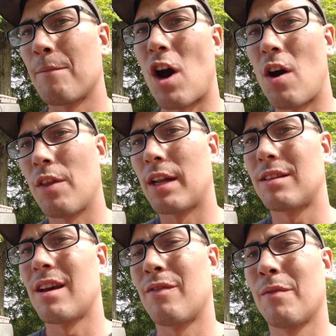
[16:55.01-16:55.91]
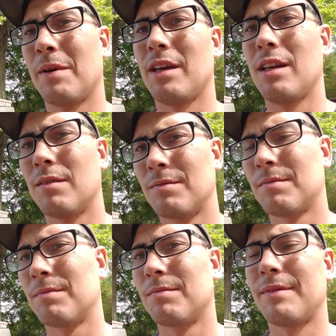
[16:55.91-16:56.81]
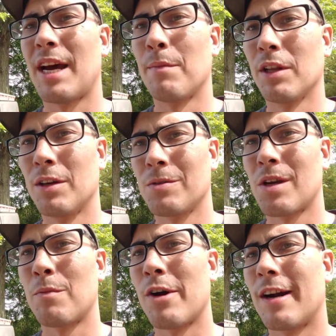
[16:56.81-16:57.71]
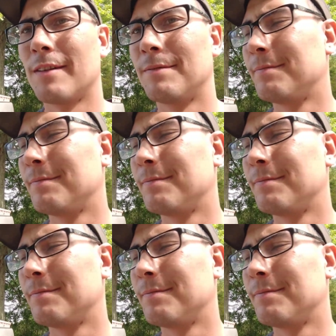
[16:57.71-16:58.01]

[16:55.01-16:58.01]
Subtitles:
All that stuff will be down below somewhere.